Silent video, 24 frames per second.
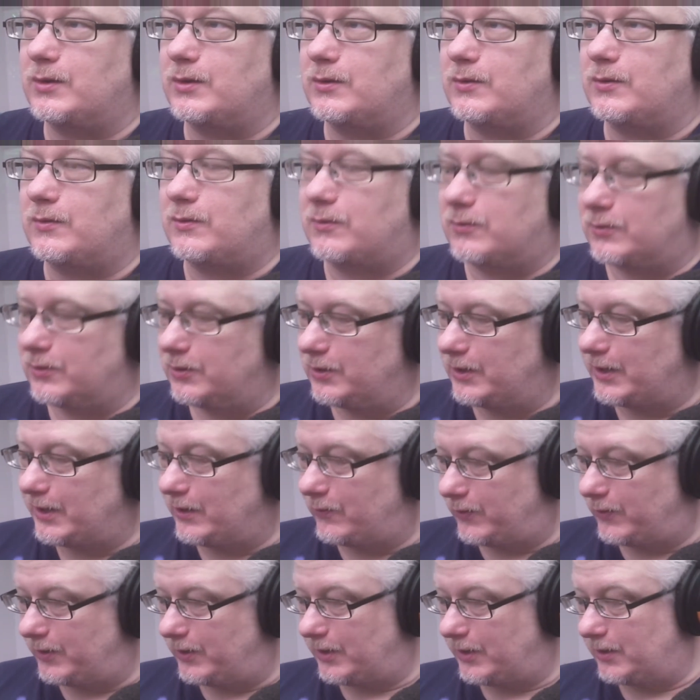
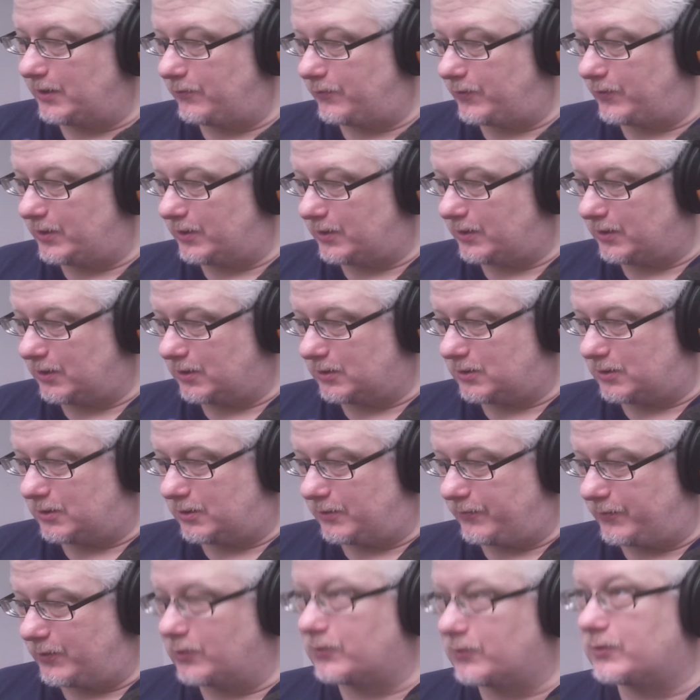ordinary, and we got
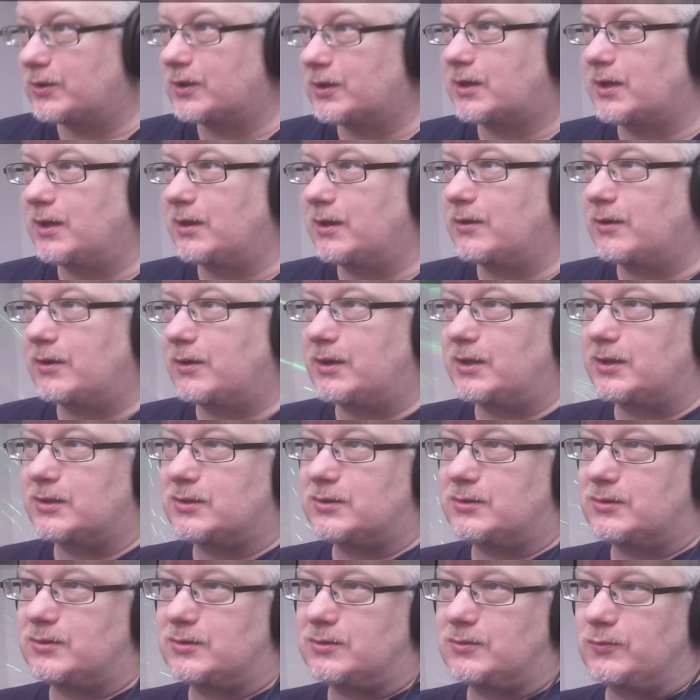music, and
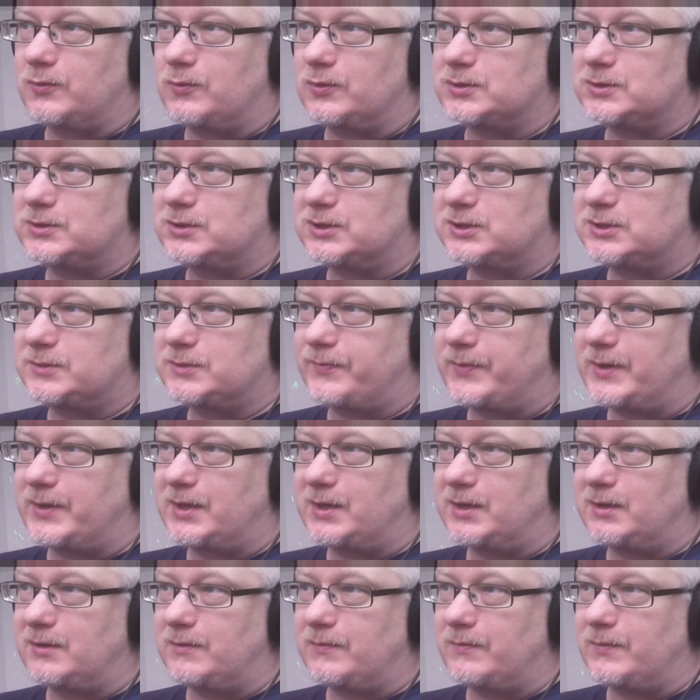this was the
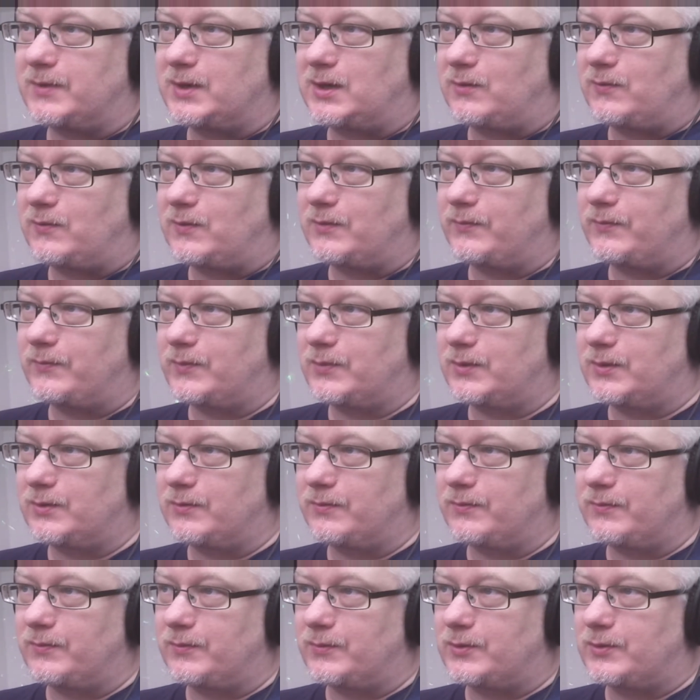speed. Now I'm
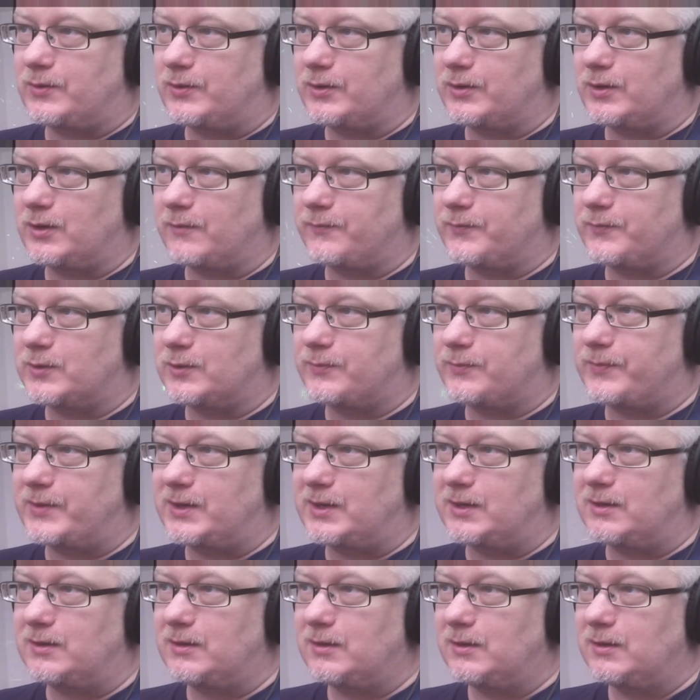turning up the
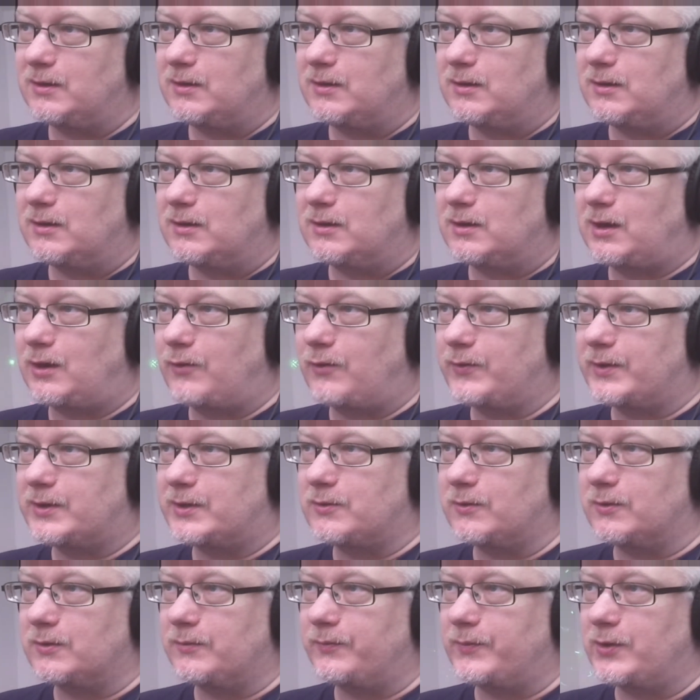speed. Now
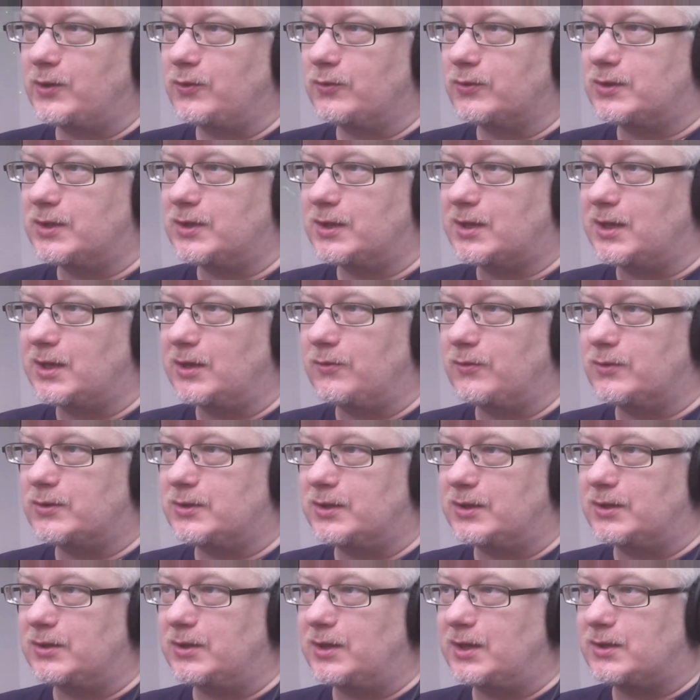it's on music, and you
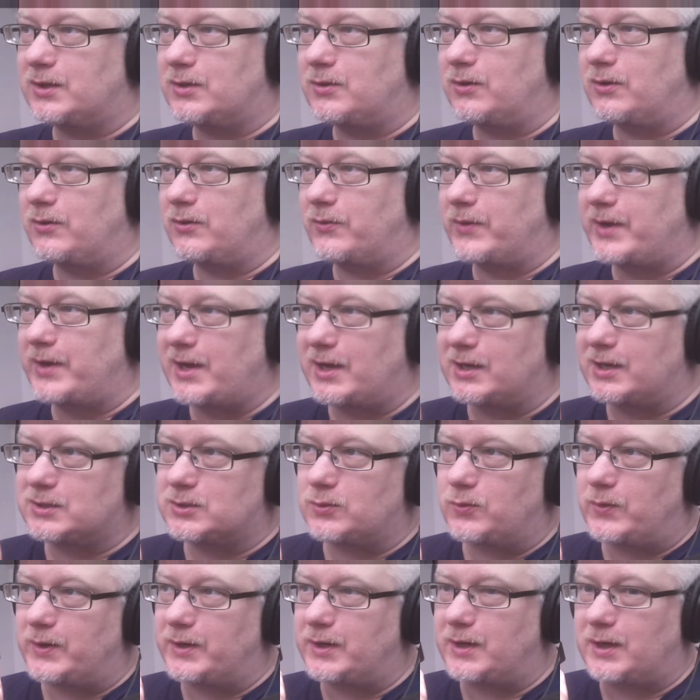see it
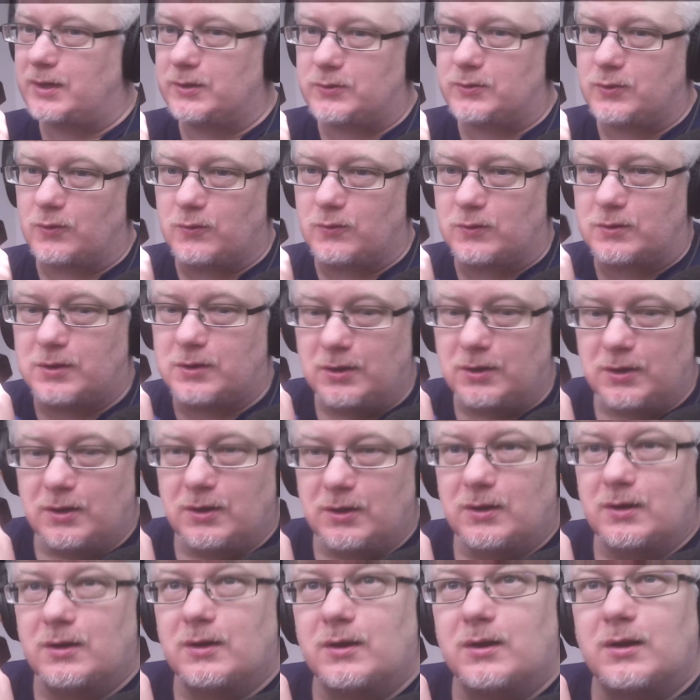reacts when I talk.
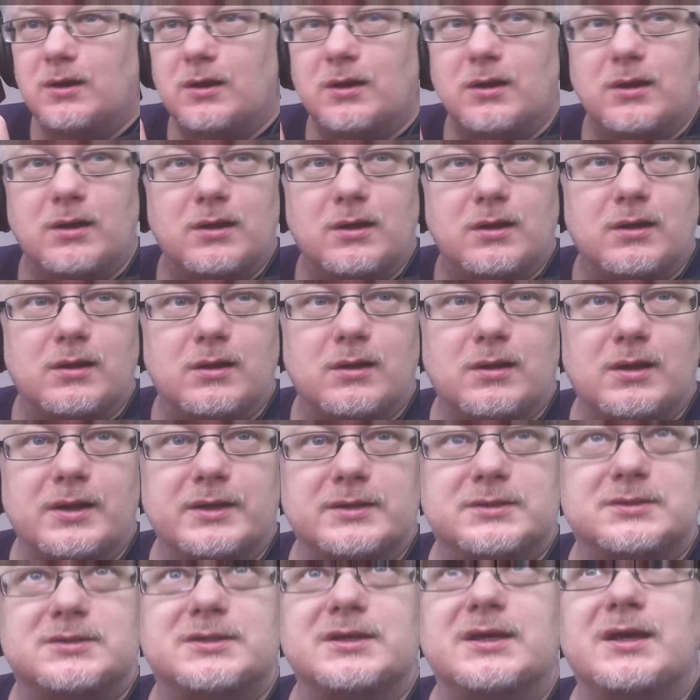
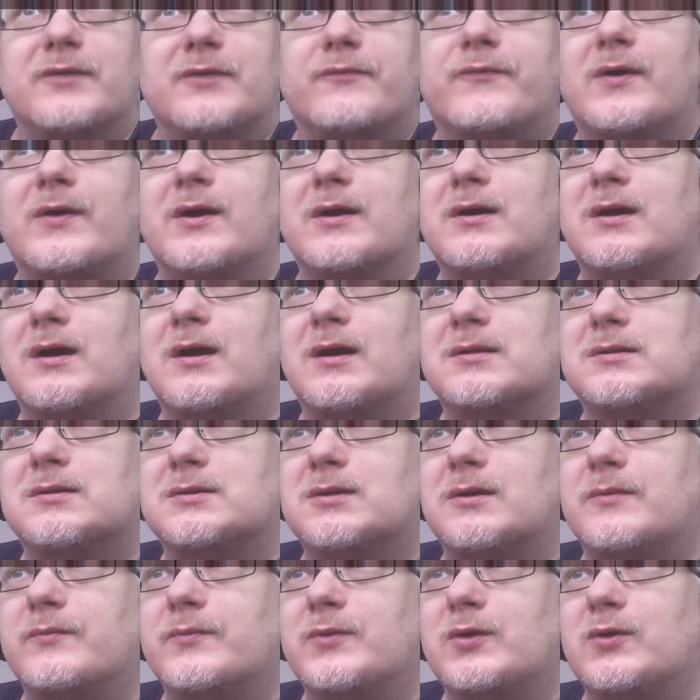Let's see if I got
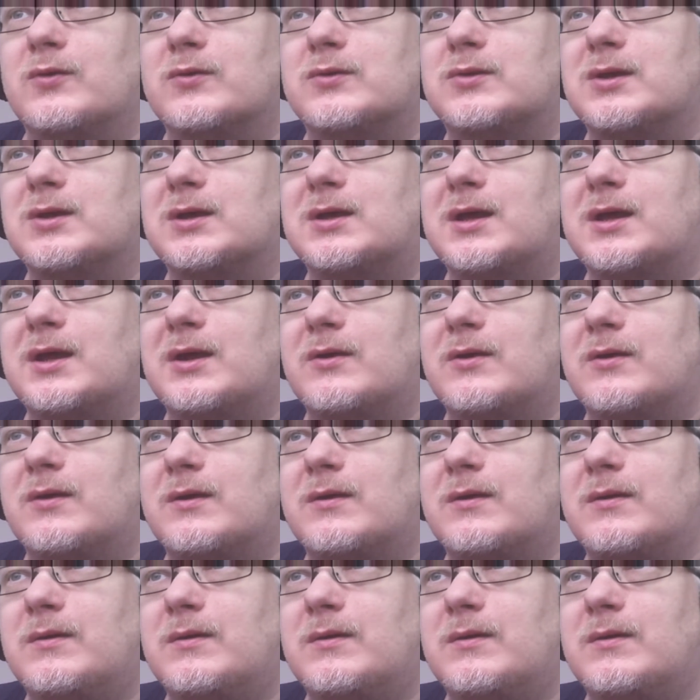some music here.